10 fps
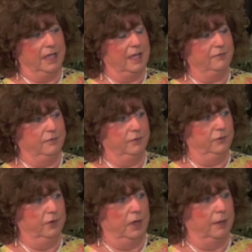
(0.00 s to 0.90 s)
half
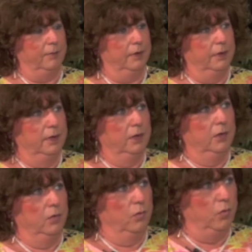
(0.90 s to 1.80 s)
of the job.
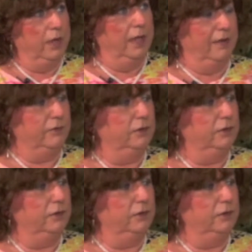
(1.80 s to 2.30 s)
We have